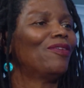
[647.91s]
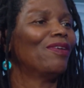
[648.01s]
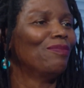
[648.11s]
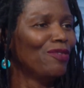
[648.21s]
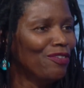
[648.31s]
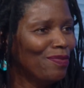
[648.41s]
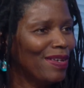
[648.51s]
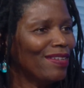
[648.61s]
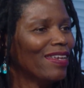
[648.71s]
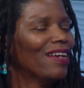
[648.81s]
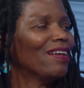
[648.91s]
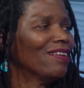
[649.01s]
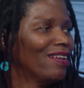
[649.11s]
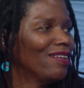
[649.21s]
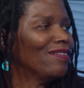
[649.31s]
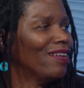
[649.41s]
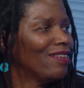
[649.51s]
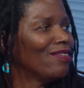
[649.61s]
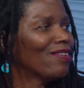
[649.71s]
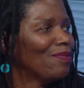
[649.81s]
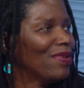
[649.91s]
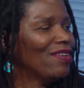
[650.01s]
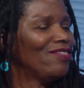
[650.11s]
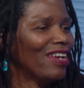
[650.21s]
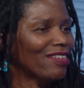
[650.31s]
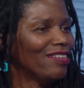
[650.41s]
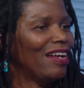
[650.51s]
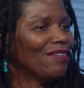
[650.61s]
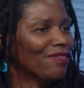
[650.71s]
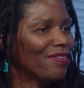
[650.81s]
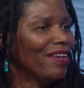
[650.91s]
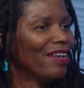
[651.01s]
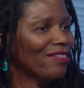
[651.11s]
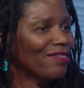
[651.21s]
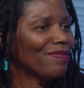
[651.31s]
More movement, and you can be ejected out of a crash.